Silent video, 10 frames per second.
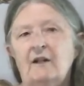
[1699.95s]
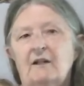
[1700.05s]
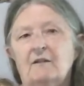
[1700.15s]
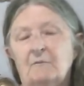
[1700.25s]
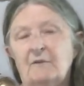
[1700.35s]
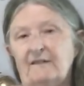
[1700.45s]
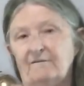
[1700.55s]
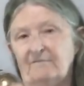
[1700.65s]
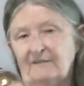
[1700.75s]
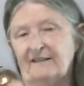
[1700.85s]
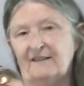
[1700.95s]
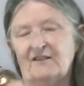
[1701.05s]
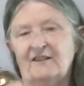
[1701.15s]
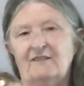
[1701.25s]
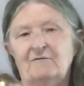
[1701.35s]
But, like I
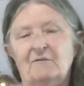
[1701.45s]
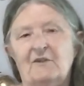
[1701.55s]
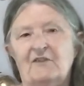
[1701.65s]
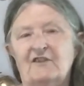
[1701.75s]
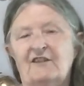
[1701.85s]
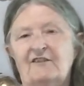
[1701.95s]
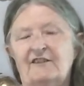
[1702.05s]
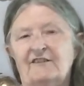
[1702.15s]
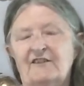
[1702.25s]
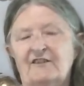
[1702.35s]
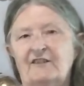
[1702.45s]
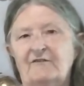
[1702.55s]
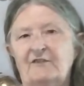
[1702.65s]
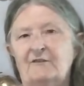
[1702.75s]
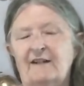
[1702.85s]
said, with the solitary stuff, you
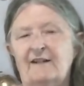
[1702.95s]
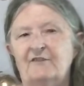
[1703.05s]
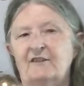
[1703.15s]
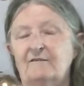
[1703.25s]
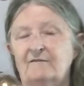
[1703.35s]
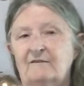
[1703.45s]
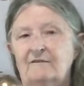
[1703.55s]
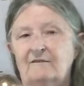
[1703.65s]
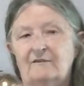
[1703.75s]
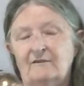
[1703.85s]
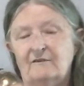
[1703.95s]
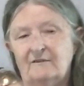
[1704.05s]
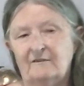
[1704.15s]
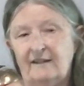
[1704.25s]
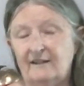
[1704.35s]
don't have to
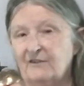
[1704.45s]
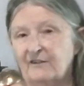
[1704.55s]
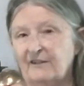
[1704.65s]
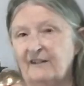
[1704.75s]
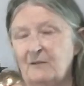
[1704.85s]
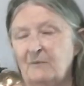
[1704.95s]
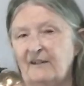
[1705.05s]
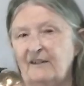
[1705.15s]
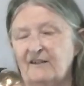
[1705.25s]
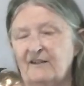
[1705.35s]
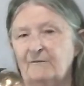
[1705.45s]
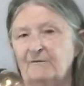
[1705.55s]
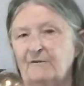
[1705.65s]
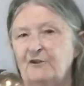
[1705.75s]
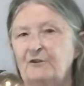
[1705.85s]
answer to anybody except for
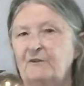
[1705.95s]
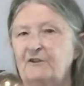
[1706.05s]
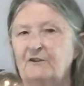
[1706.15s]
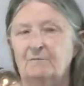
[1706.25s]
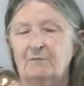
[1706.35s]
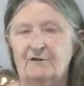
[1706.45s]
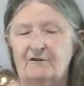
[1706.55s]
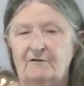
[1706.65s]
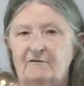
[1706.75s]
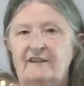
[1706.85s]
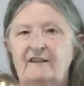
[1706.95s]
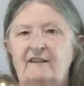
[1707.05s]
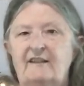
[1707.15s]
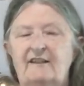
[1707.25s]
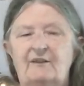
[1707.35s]
you and your personal
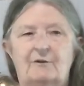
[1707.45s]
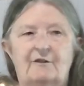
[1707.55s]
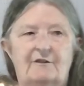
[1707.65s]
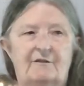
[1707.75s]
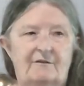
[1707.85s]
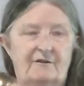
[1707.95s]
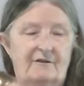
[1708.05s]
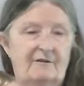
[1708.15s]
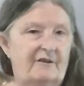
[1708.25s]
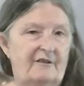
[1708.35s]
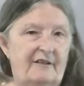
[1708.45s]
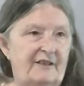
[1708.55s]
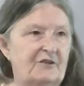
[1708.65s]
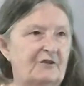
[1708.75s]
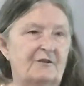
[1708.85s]
deity, or the
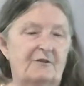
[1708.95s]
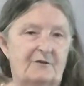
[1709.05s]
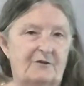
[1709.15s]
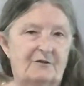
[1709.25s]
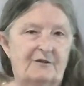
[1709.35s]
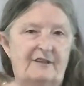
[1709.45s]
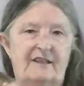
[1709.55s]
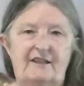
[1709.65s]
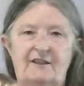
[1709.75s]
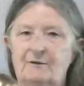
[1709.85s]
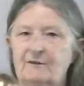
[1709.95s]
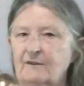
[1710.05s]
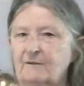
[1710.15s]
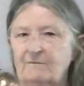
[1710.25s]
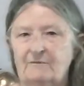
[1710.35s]
nature, or the tree, or
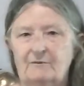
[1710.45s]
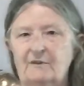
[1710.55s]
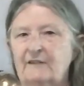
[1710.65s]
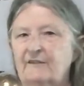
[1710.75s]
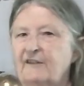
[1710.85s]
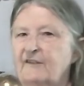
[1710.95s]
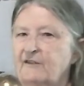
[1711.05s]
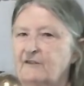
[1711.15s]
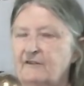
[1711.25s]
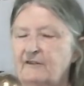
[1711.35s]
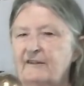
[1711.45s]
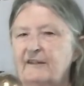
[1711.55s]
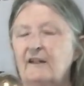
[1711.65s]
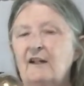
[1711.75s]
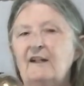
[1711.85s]
whatever it is that you're doing.
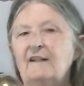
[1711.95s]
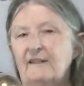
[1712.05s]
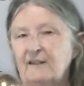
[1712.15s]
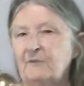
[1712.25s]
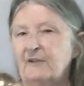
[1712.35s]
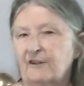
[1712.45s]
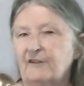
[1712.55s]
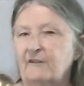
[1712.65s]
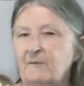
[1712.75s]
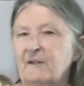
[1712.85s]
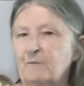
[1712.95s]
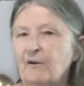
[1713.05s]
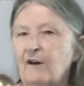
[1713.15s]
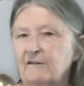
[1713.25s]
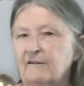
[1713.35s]
It can be harder to make
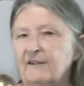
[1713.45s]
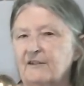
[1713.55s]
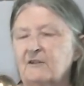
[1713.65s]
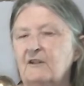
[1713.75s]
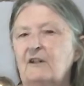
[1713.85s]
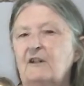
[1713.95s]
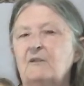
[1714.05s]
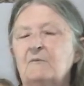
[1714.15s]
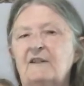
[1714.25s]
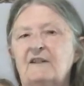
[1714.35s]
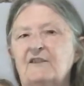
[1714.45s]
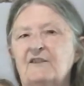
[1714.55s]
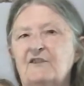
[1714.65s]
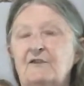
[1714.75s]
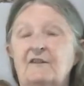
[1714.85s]
progress
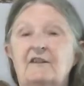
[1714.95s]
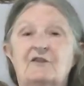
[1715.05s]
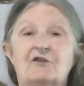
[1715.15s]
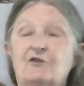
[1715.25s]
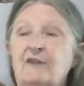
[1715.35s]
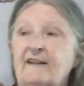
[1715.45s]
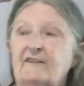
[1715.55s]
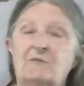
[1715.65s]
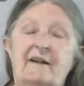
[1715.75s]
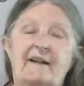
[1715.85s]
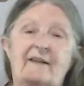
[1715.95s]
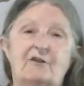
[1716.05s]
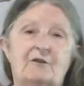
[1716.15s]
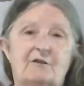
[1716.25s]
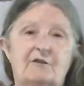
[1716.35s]
because you can get distracted by having to
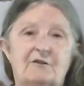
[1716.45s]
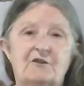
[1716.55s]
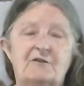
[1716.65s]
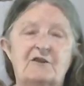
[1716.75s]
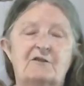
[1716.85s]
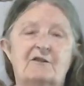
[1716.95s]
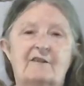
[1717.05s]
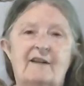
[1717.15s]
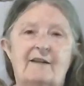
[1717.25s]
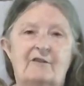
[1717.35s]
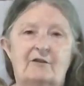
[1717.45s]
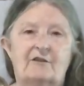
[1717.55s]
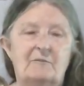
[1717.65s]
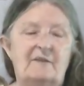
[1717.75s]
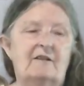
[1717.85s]
go to the grocery store, having to cook a
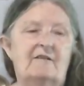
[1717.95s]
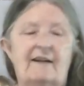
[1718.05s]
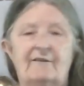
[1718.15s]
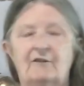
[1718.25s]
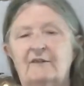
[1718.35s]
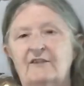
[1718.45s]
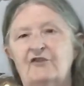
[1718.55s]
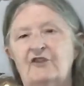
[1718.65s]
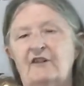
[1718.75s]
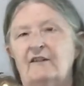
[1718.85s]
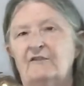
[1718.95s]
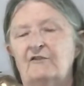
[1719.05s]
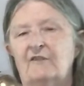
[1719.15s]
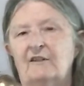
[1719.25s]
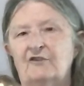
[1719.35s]
meal, having to raise a
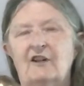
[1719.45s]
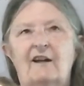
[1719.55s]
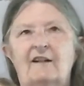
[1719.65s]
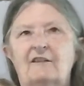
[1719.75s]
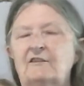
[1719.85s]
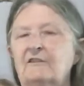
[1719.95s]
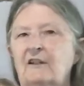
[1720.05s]
child.